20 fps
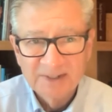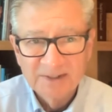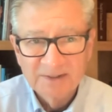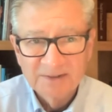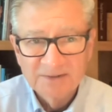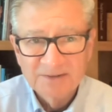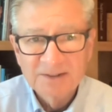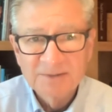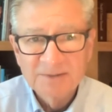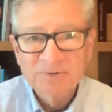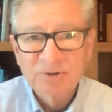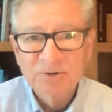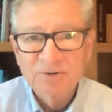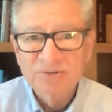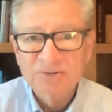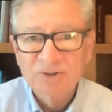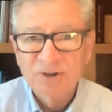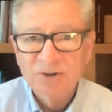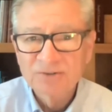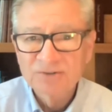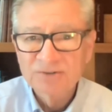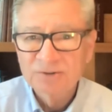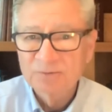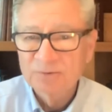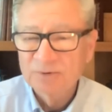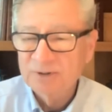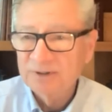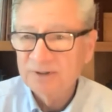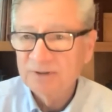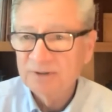SleepScore is also
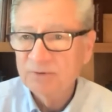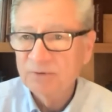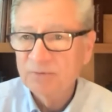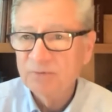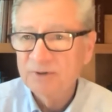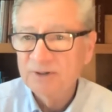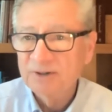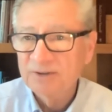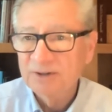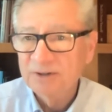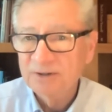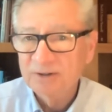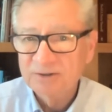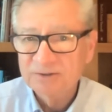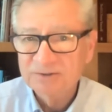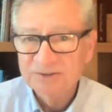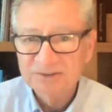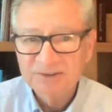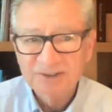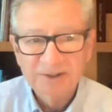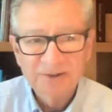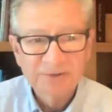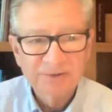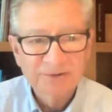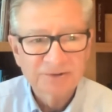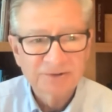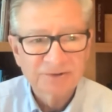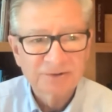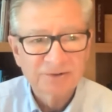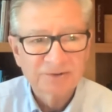working with one of the largest health
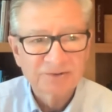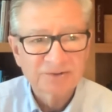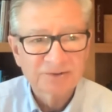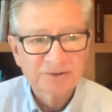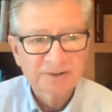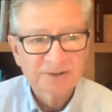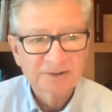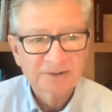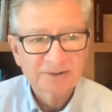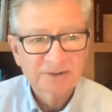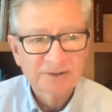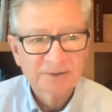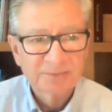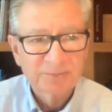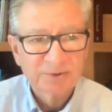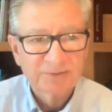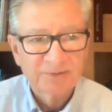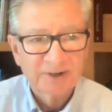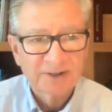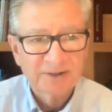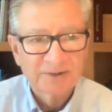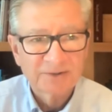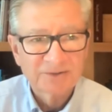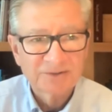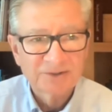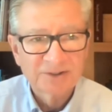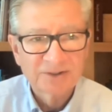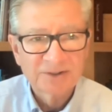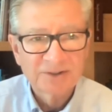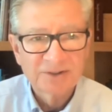insurance providers
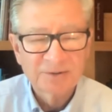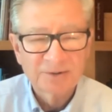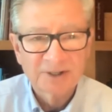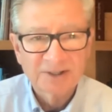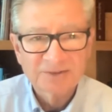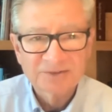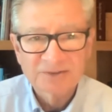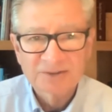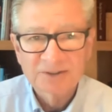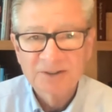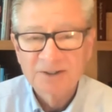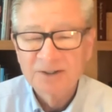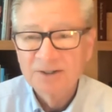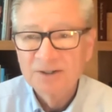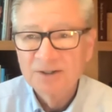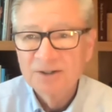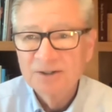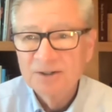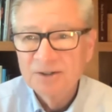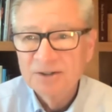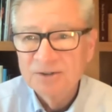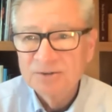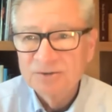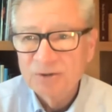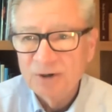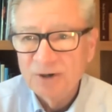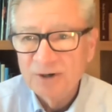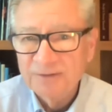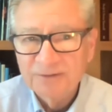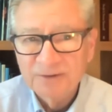in the US to
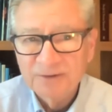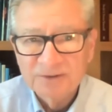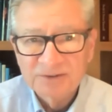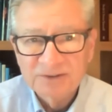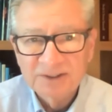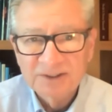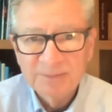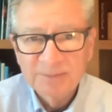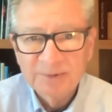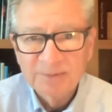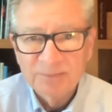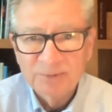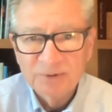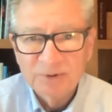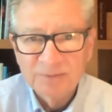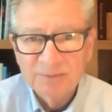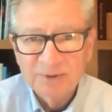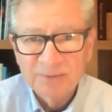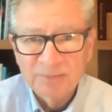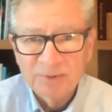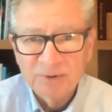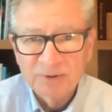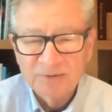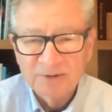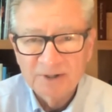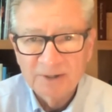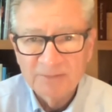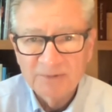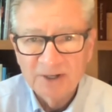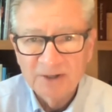offer a sleep improvement
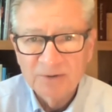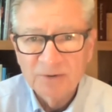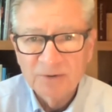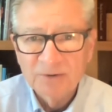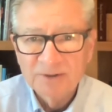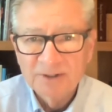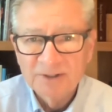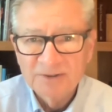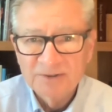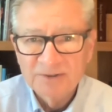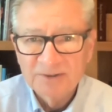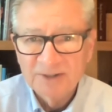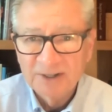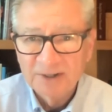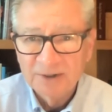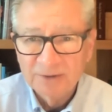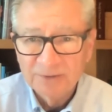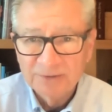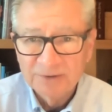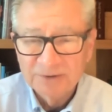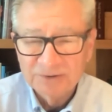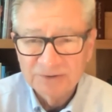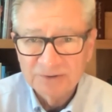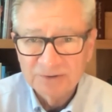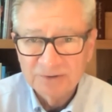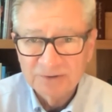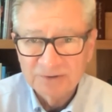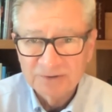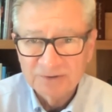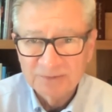program, not only to the health
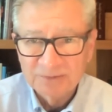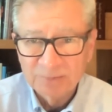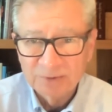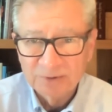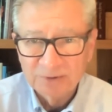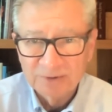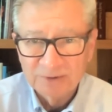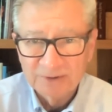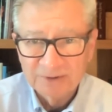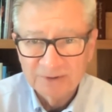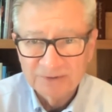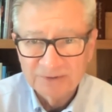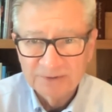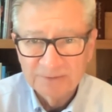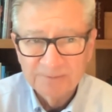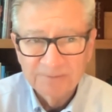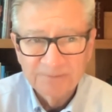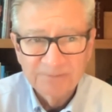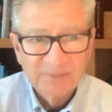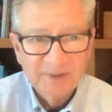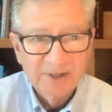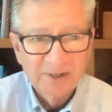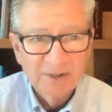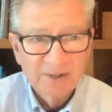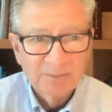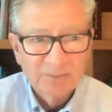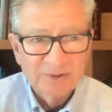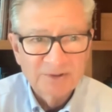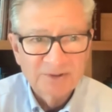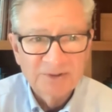insurance employees,
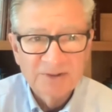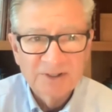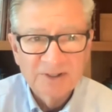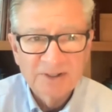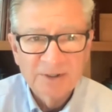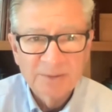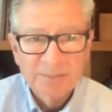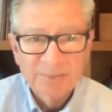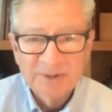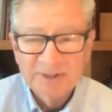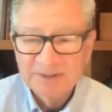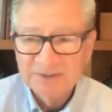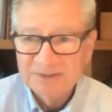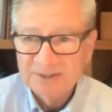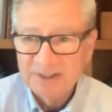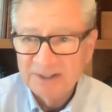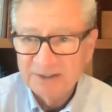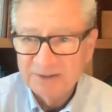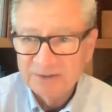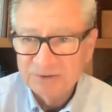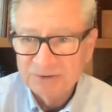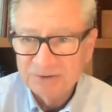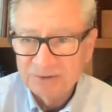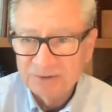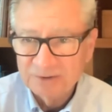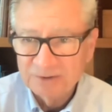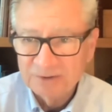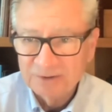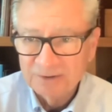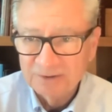but to the companies they
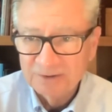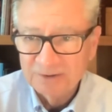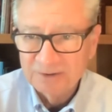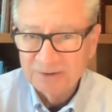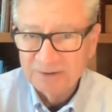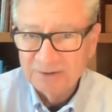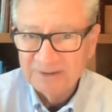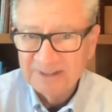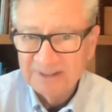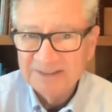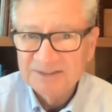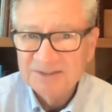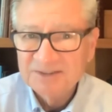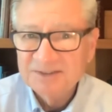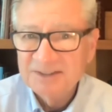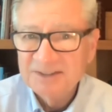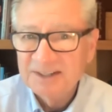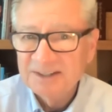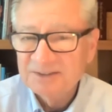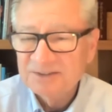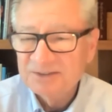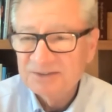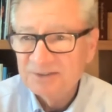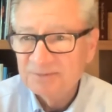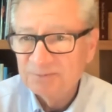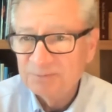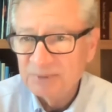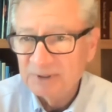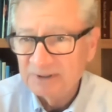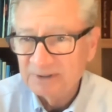insure. That's tens
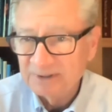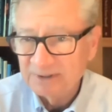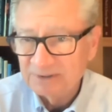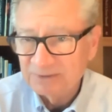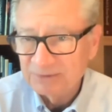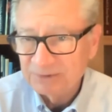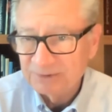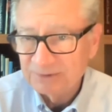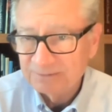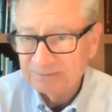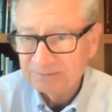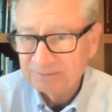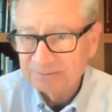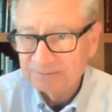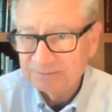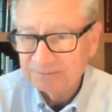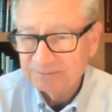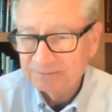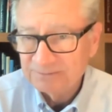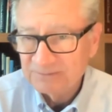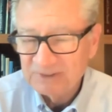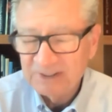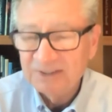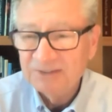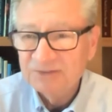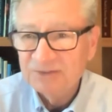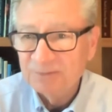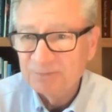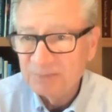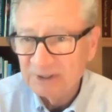of billions,
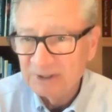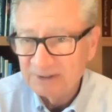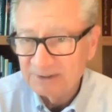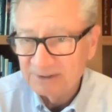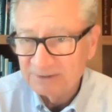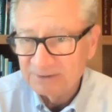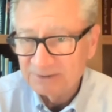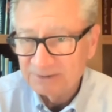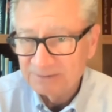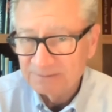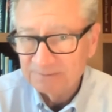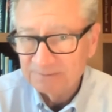tens of millions.